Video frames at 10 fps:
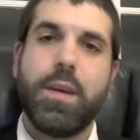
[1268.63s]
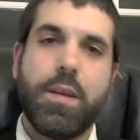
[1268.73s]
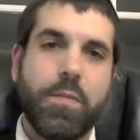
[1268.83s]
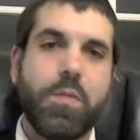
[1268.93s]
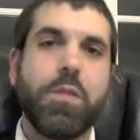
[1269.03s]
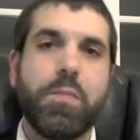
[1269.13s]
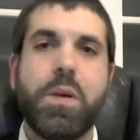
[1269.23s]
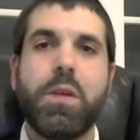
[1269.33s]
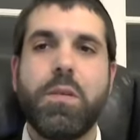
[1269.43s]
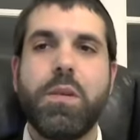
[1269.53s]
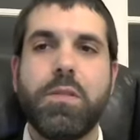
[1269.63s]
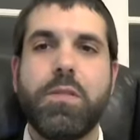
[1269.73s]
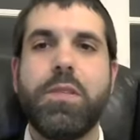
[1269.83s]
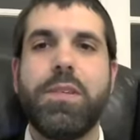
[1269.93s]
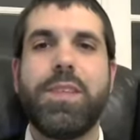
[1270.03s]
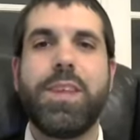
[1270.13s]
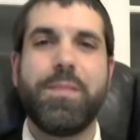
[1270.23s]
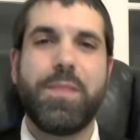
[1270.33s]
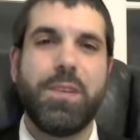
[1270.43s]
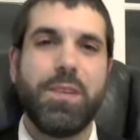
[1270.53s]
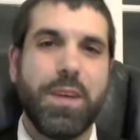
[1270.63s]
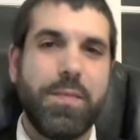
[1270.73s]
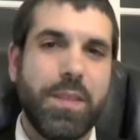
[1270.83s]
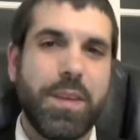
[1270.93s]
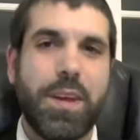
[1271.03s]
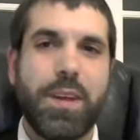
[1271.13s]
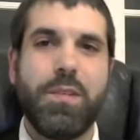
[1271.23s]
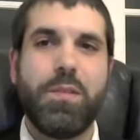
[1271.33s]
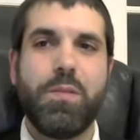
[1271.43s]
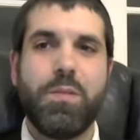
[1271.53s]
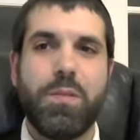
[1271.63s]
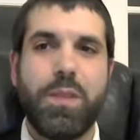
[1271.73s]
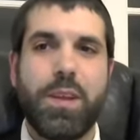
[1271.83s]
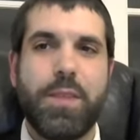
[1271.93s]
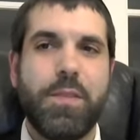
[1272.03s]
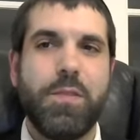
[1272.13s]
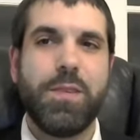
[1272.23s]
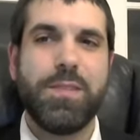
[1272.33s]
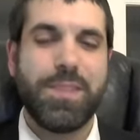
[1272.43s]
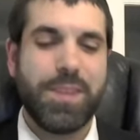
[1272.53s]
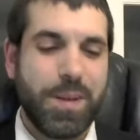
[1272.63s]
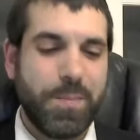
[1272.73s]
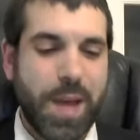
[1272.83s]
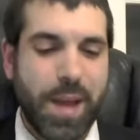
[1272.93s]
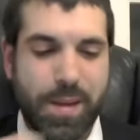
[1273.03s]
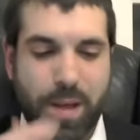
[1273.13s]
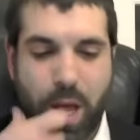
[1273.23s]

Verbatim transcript: and of course, Paro understood that if they took everything, he had no, they'd have no reason to come back.